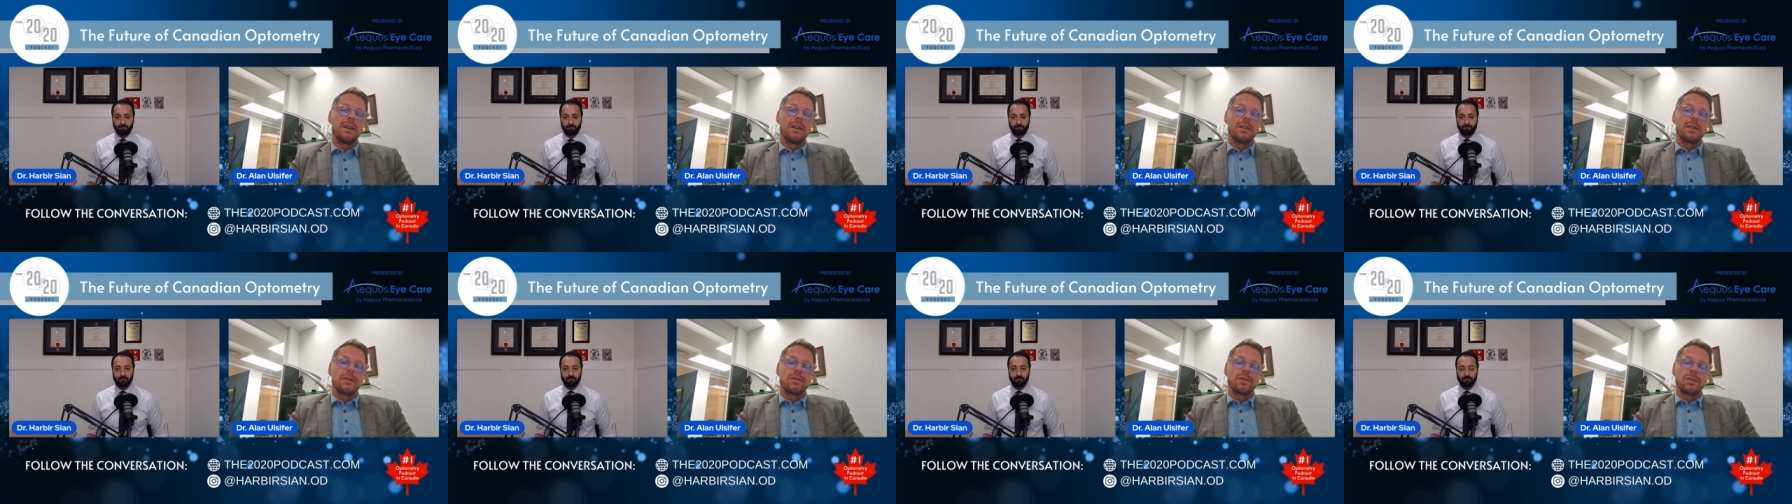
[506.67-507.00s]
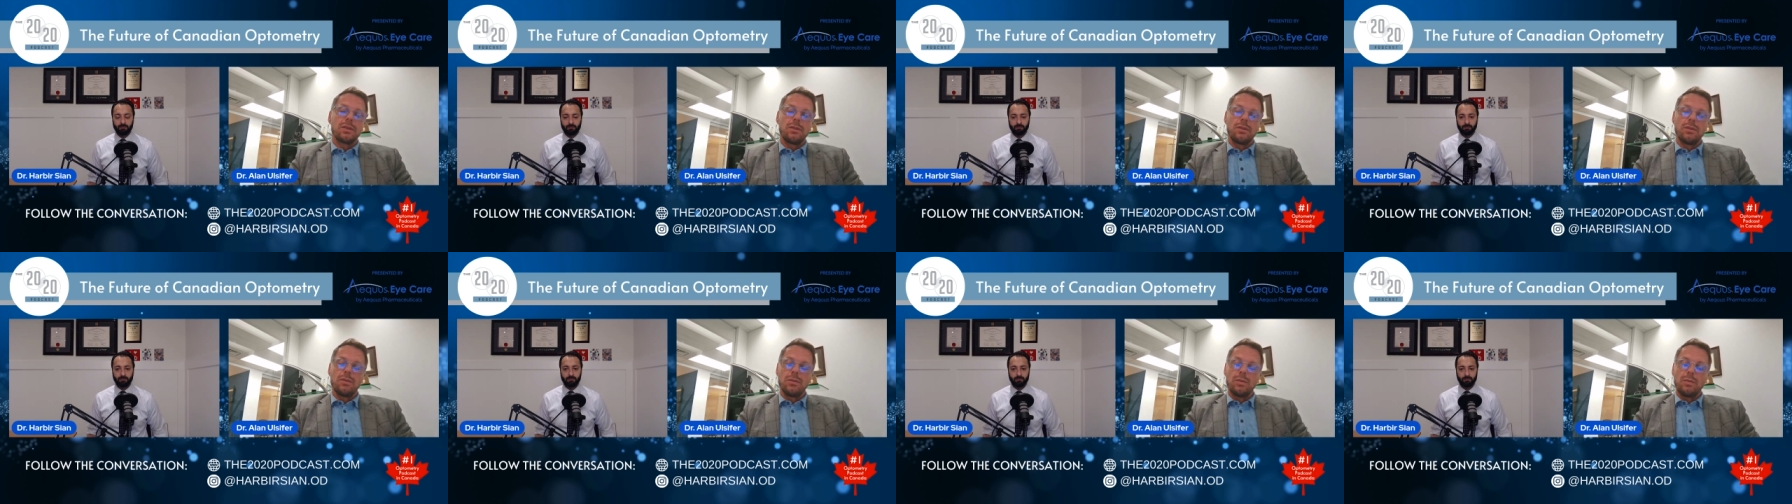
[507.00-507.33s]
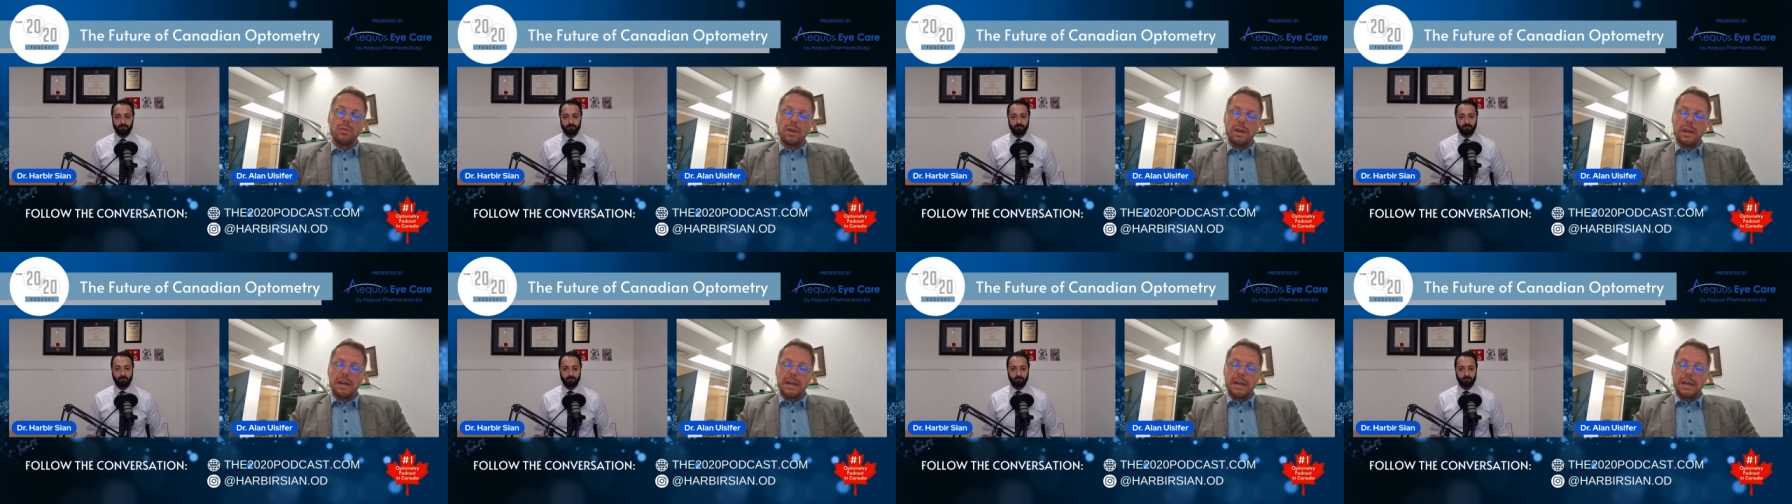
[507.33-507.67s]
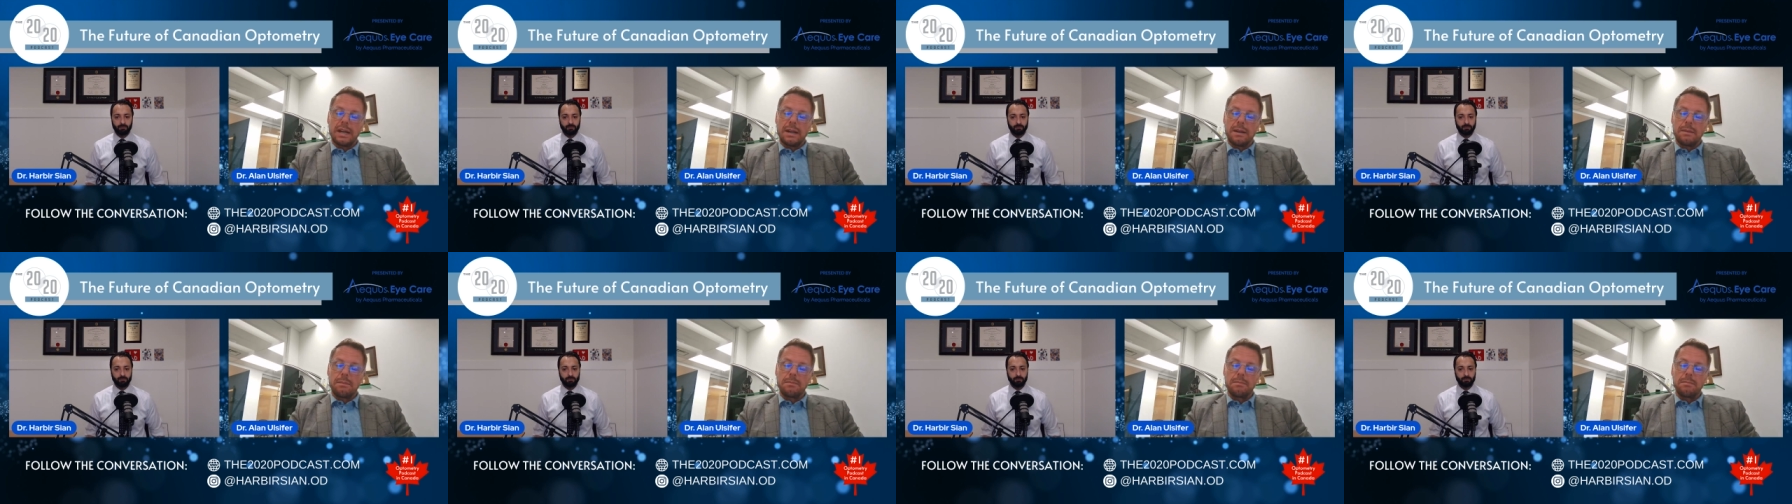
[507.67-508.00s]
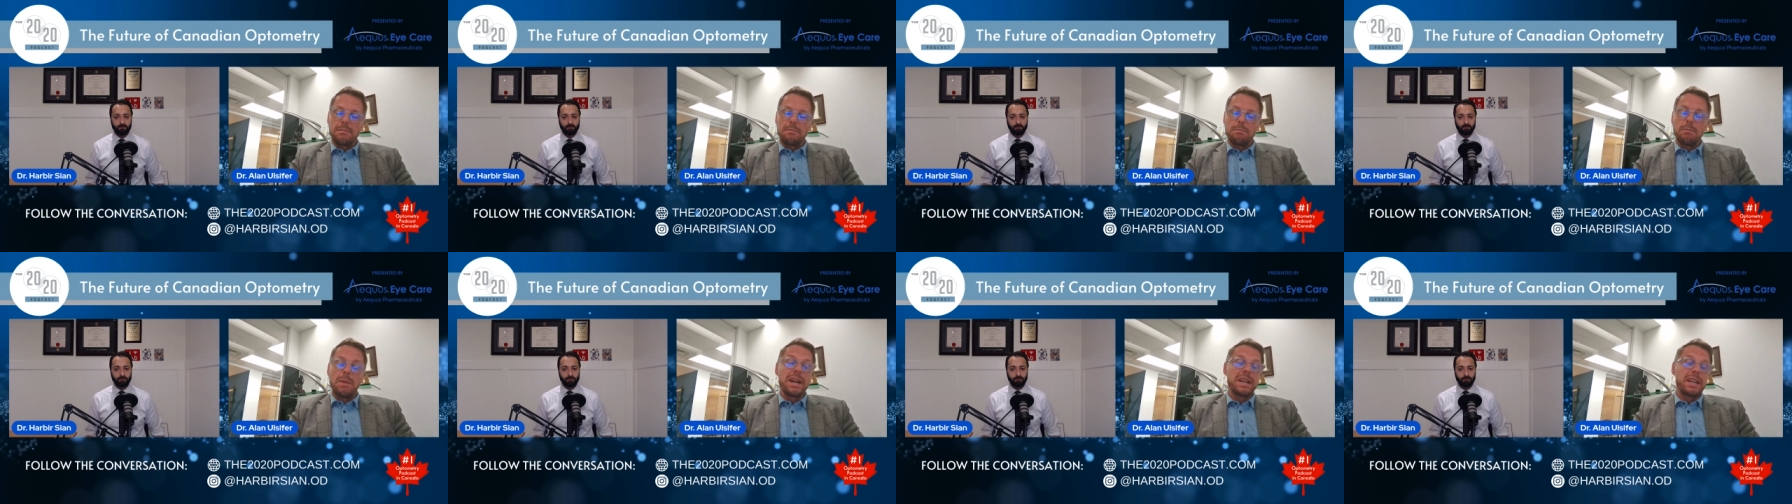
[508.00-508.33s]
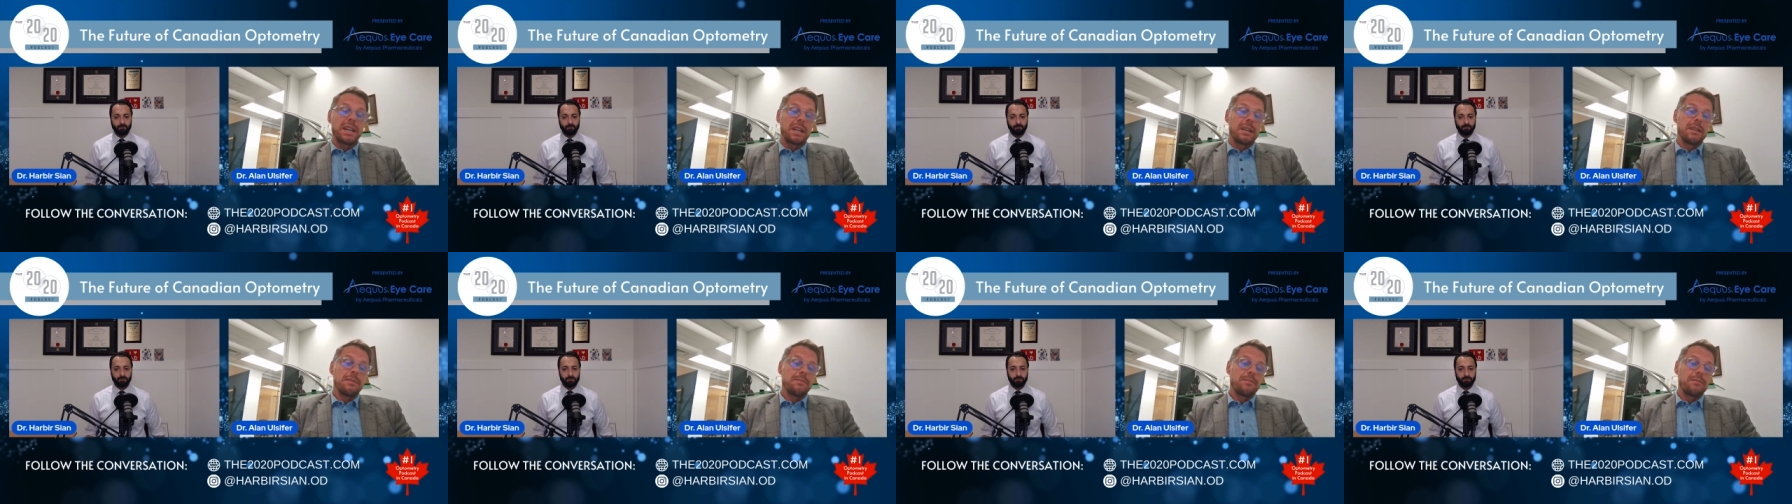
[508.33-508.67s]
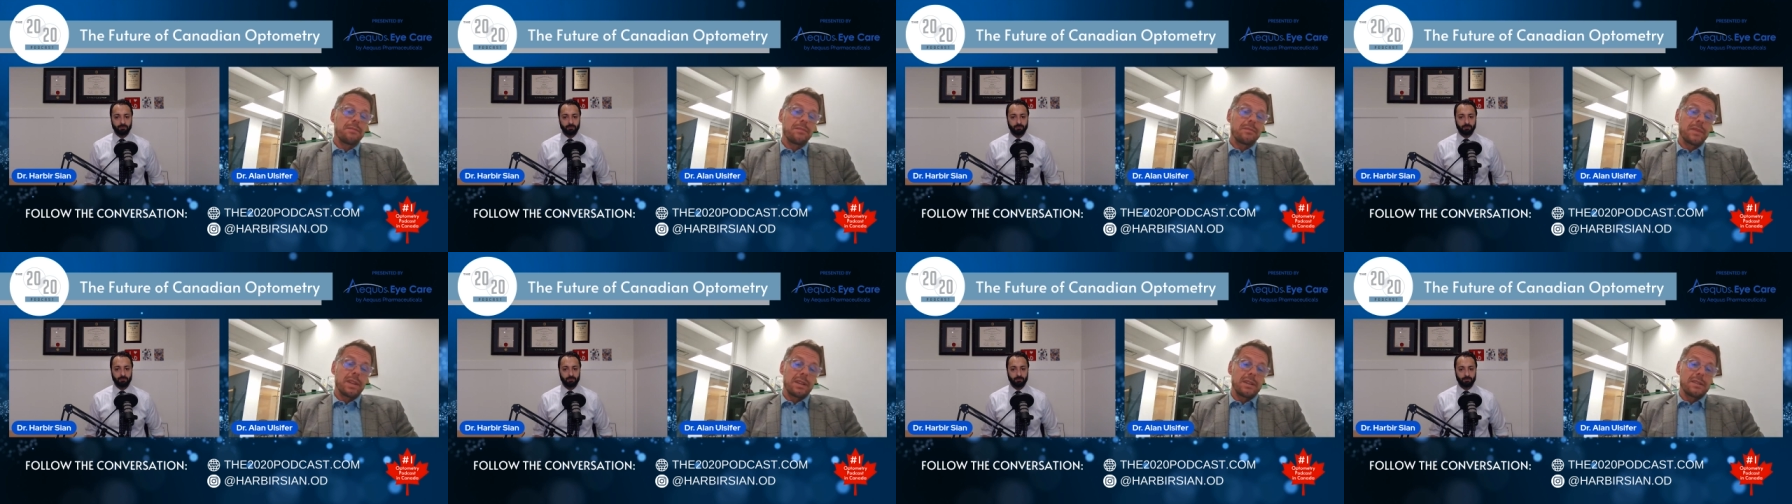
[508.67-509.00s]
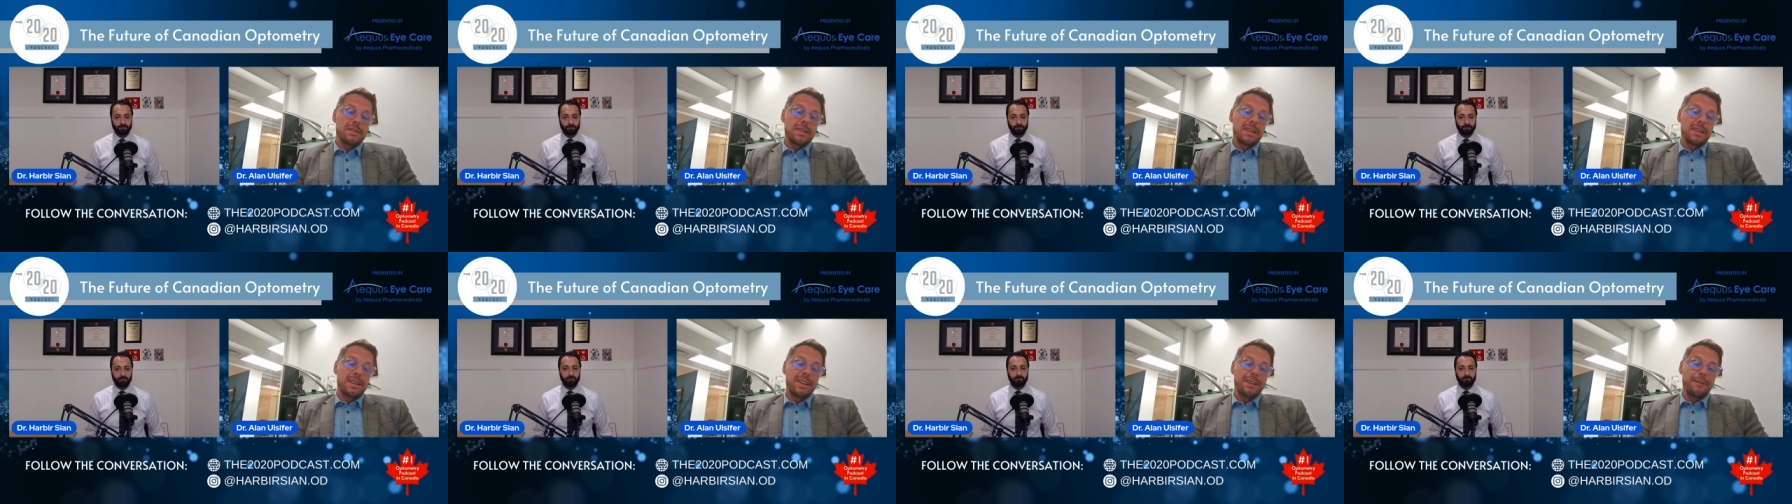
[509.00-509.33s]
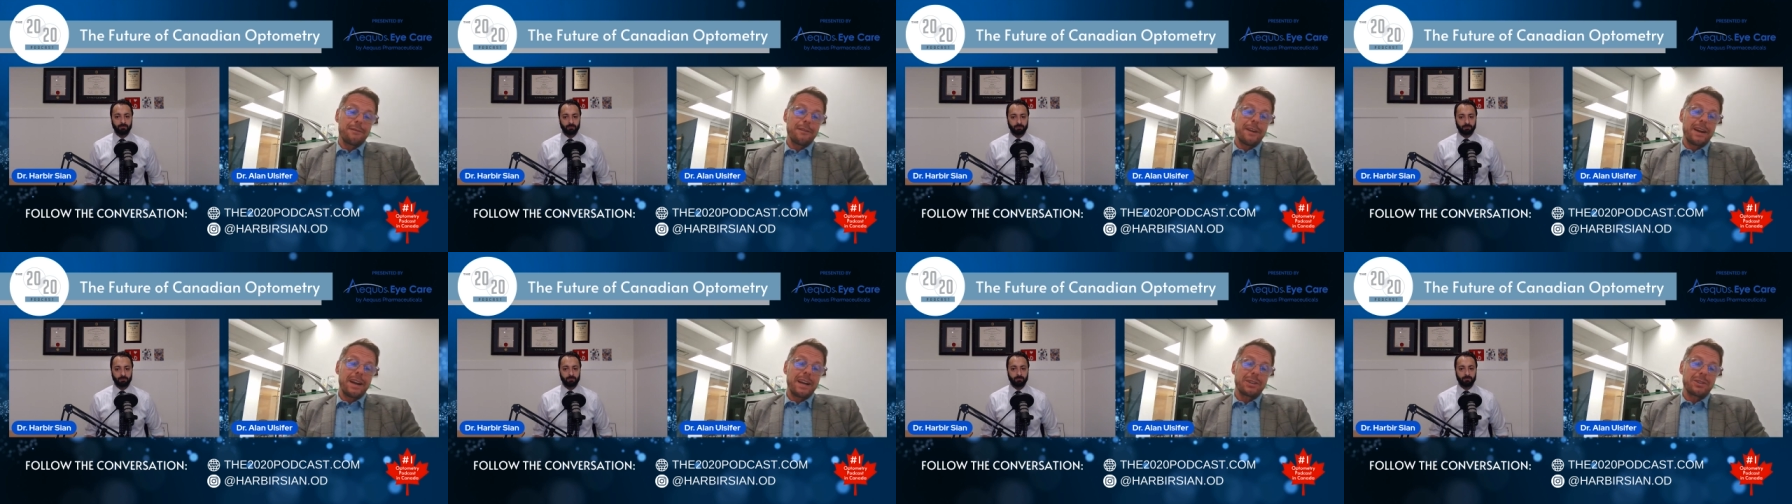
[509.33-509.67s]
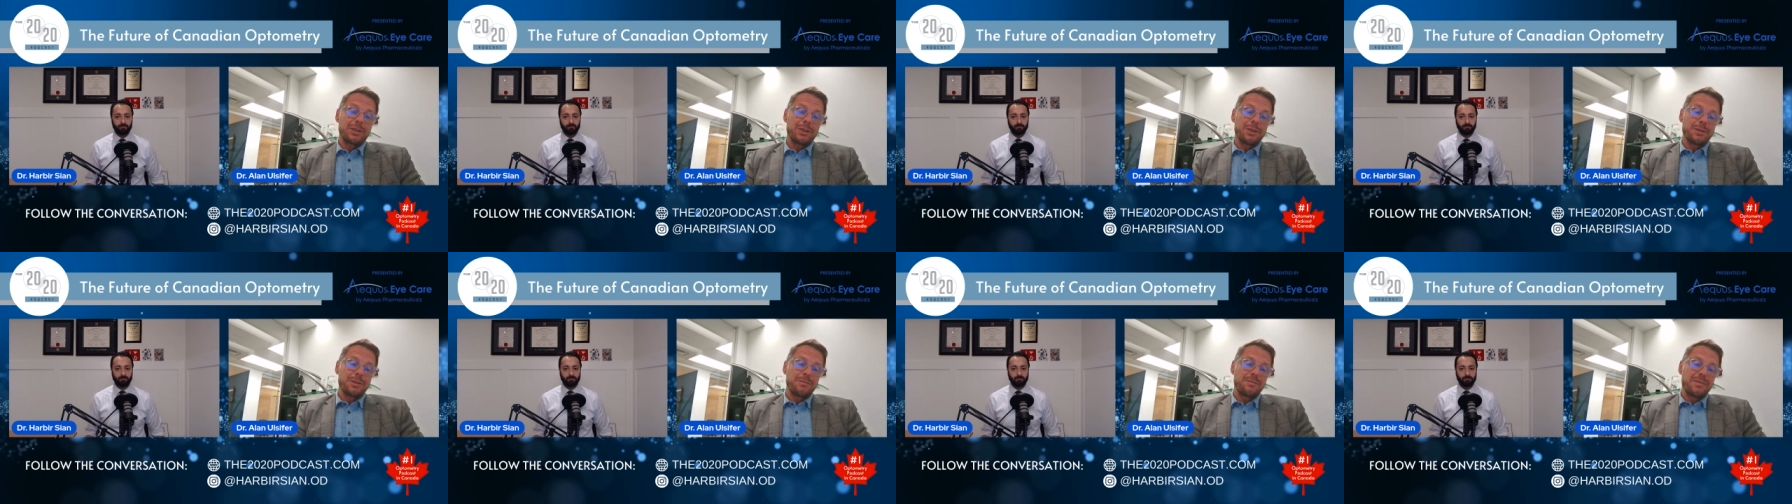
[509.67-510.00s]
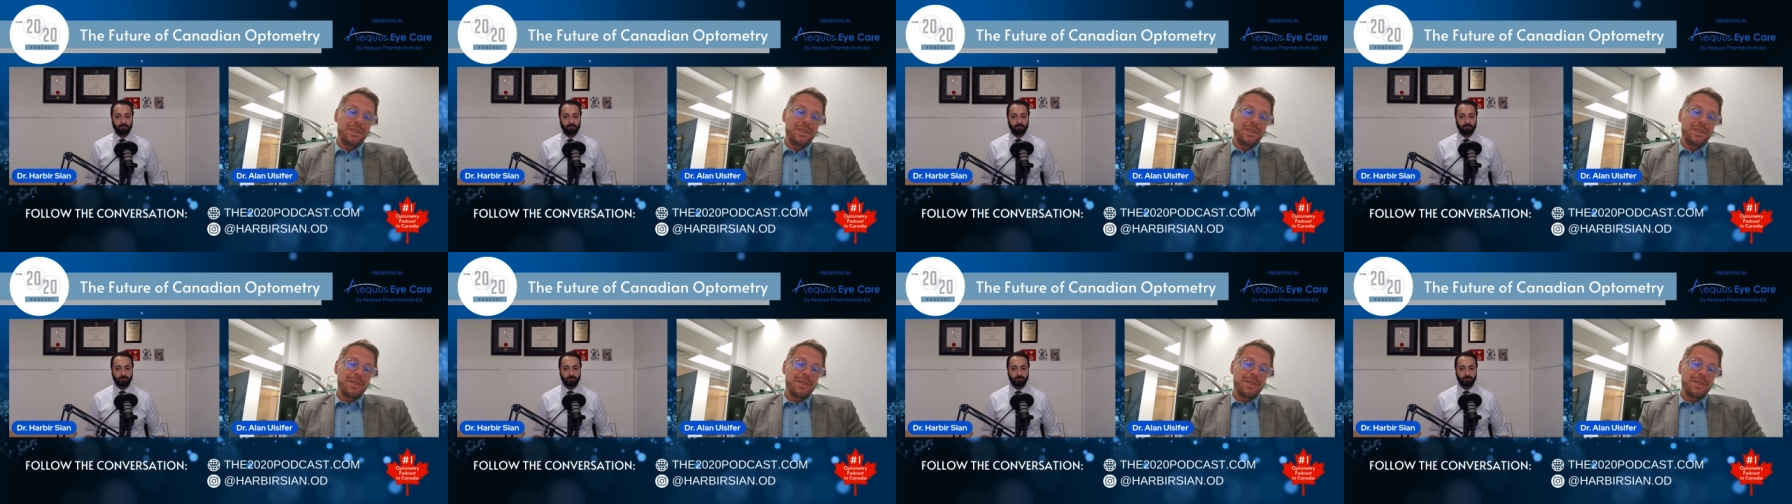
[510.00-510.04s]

So money is a key factor.